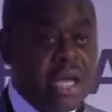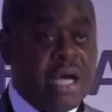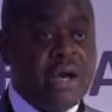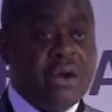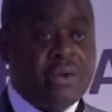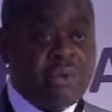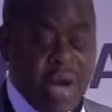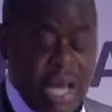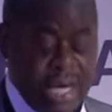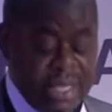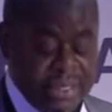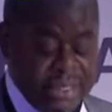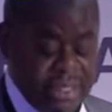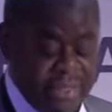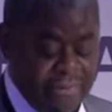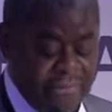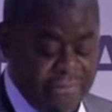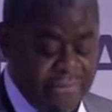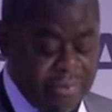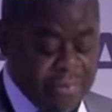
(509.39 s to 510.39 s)

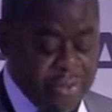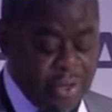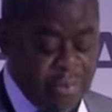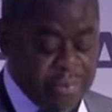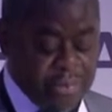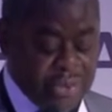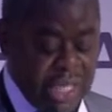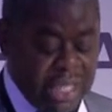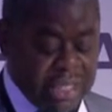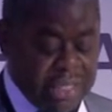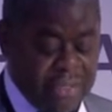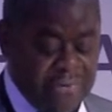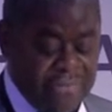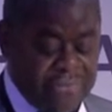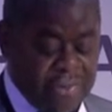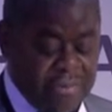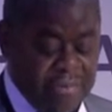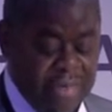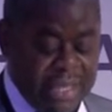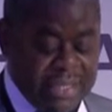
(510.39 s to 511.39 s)
arising from the objective
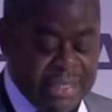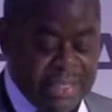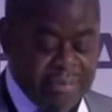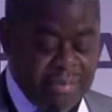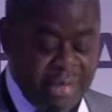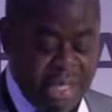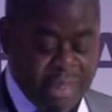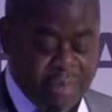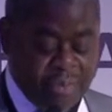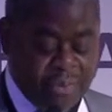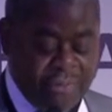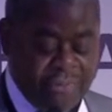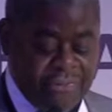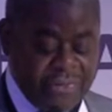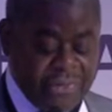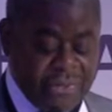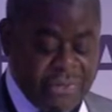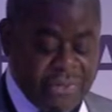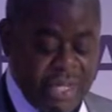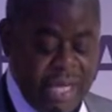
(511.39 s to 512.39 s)
to maximize
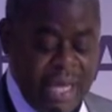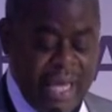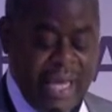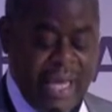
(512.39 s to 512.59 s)
profits